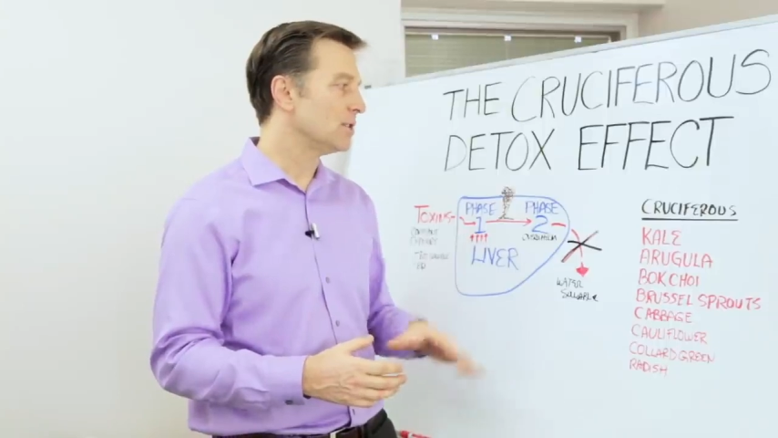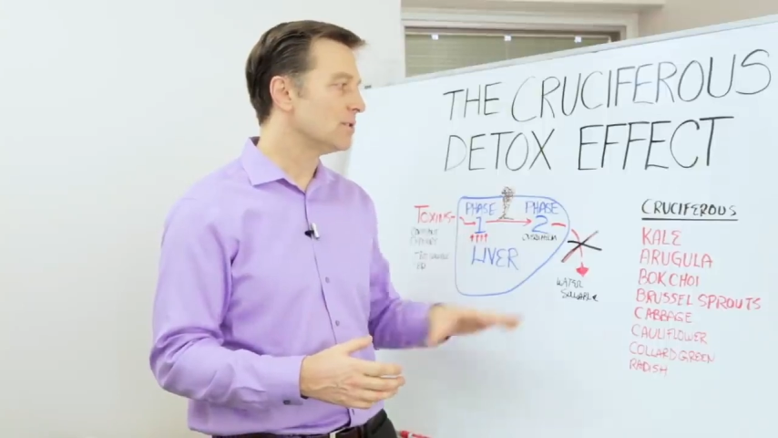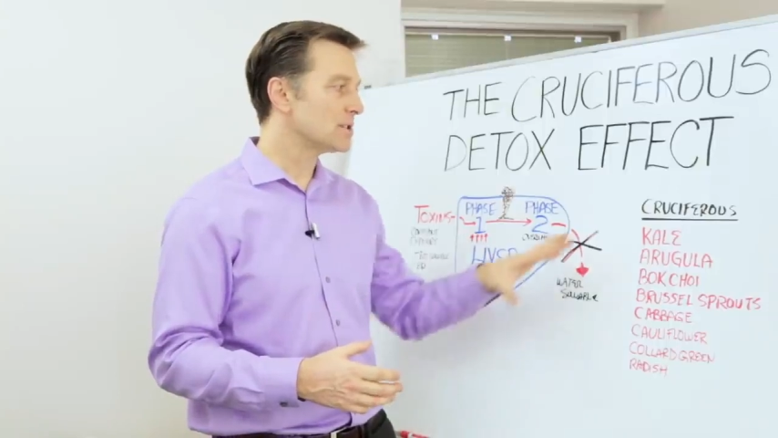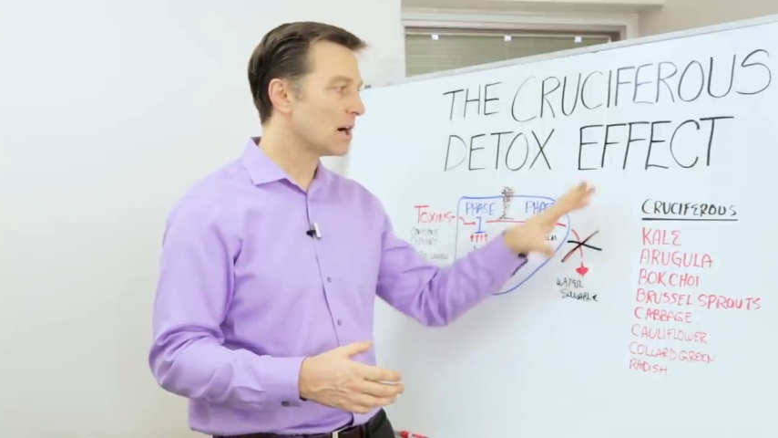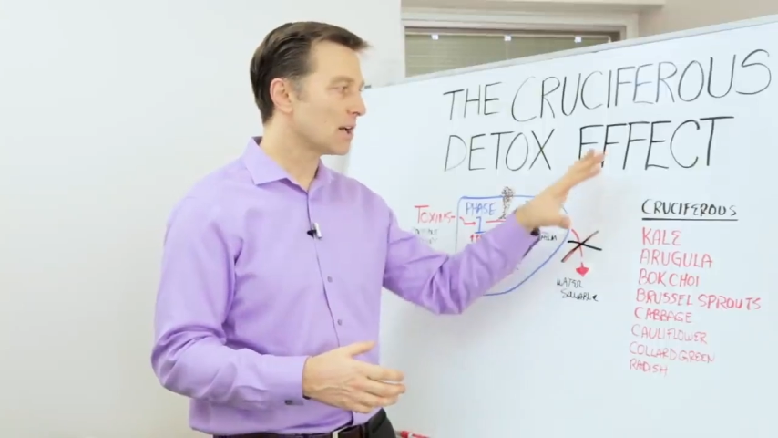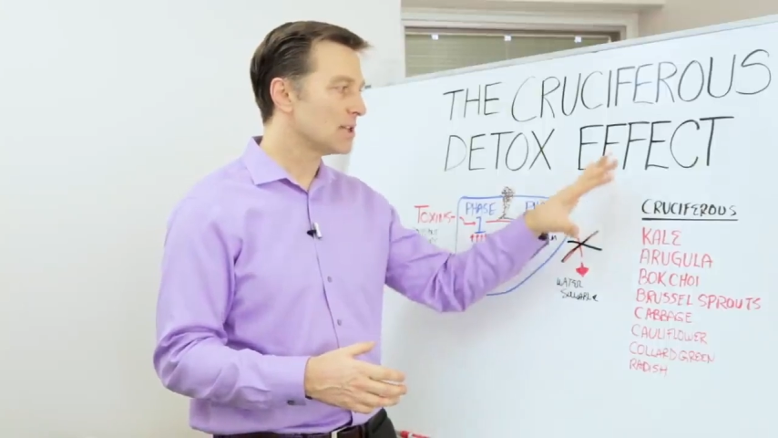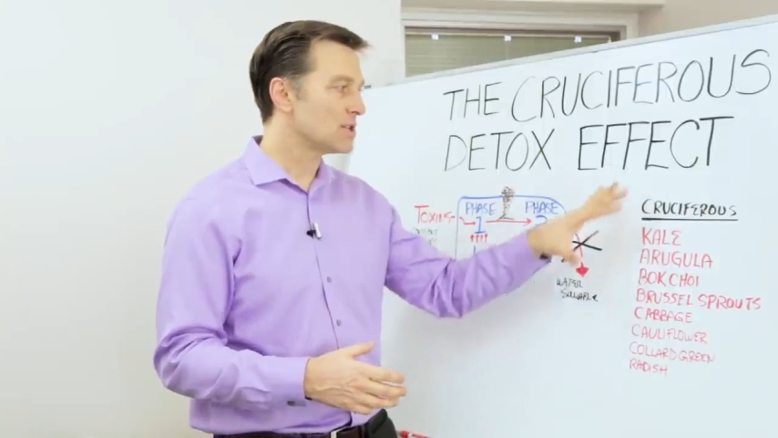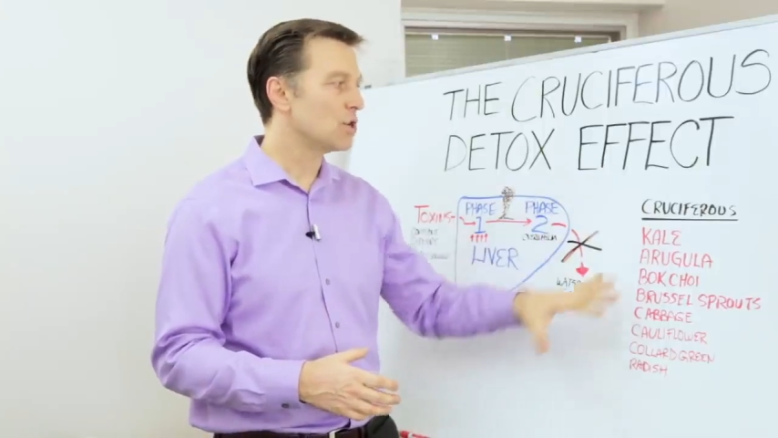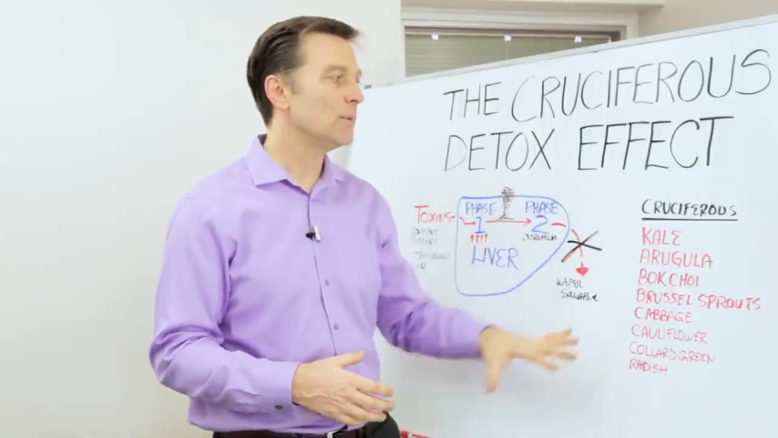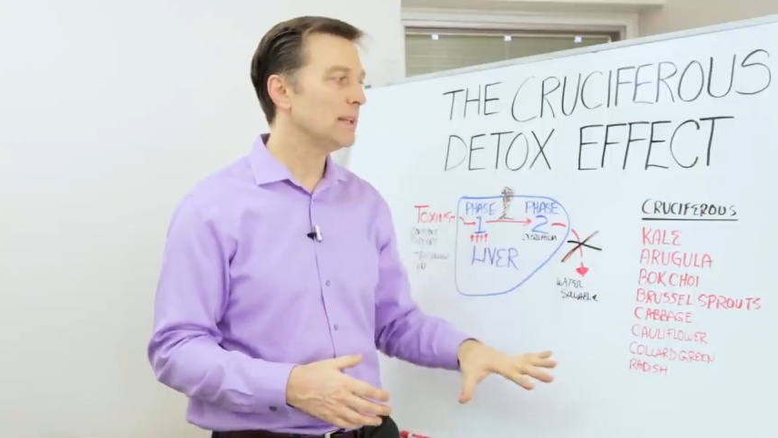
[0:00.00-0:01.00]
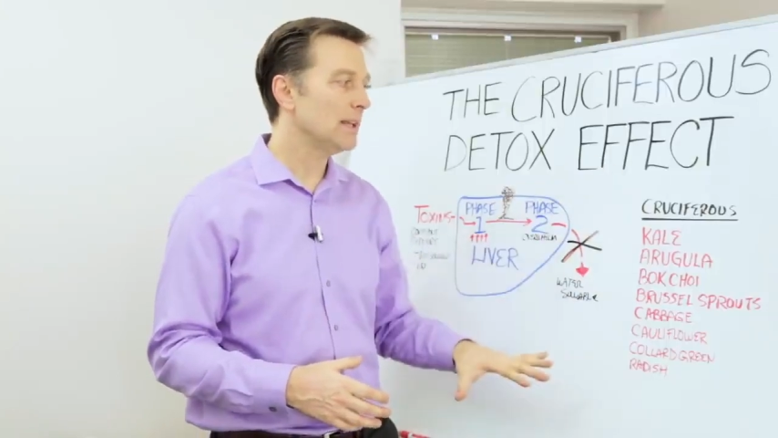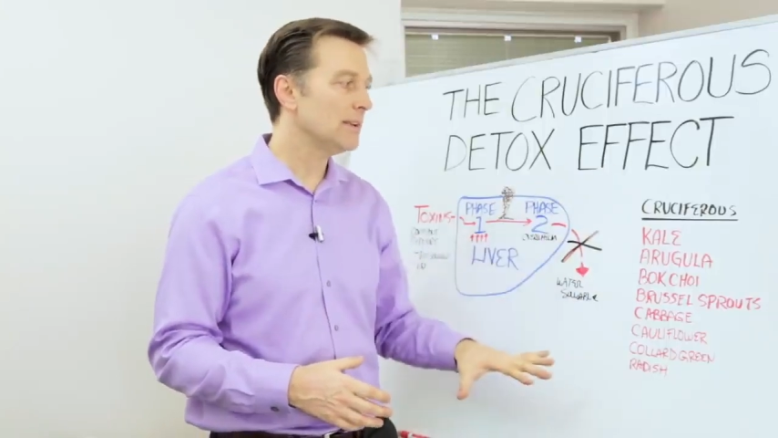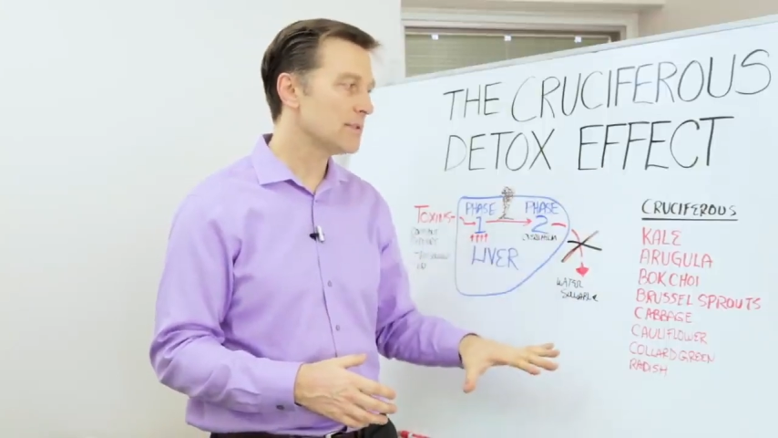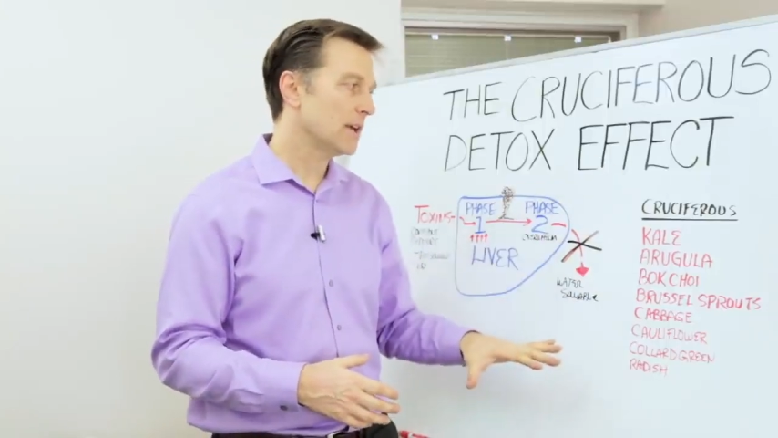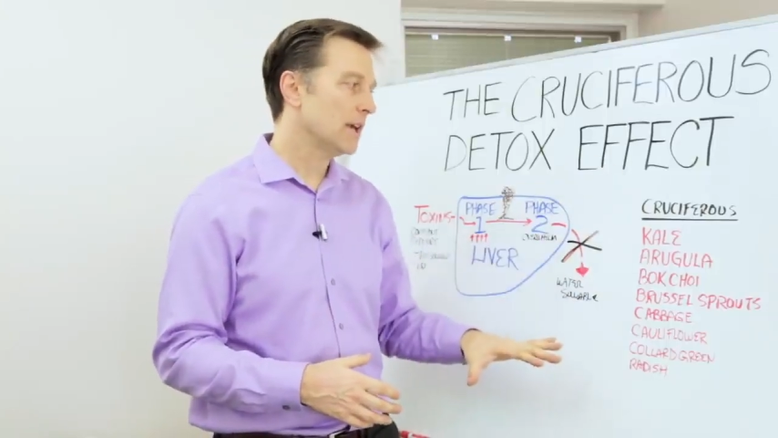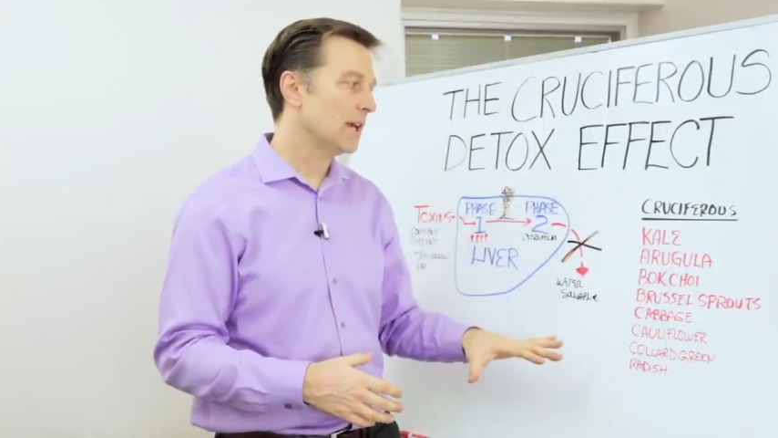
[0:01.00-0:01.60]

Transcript: you start consuming these.